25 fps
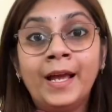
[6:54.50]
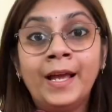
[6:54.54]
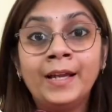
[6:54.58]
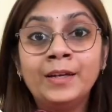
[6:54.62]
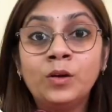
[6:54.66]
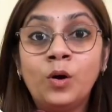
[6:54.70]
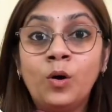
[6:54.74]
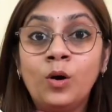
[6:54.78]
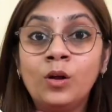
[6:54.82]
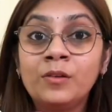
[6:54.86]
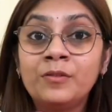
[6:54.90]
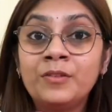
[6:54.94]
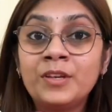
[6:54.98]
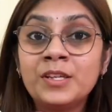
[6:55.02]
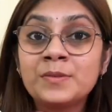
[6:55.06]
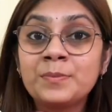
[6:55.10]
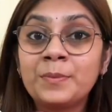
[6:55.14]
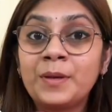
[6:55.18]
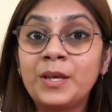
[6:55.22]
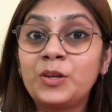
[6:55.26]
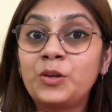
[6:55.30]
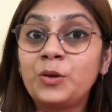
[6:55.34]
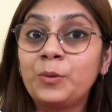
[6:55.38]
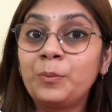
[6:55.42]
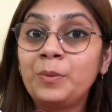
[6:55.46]
And always
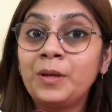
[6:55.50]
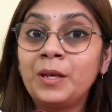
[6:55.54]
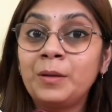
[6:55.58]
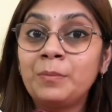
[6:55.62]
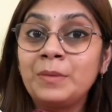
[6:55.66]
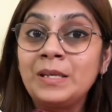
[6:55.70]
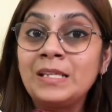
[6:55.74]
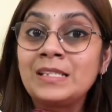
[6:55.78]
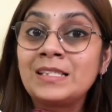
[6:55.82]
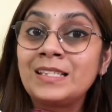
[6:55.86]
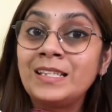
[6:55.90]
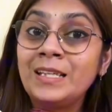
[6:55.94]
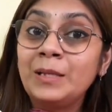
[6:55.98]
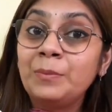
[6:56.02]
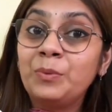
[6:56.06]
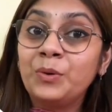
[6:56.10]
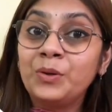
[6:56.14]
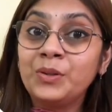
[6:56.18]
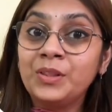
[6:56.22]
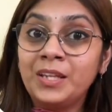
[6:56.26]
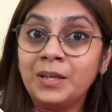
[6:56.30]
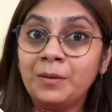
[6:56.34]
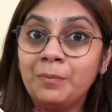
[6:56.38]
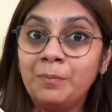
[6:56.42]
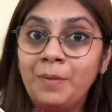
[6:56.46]
make your baby sleep
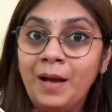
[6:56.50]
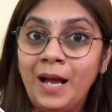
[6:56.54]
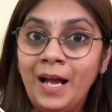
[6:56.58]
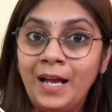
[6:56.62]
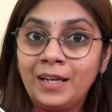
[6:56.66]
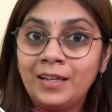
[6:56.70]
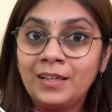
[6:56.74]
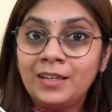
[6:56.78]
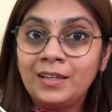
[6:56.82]
on their back.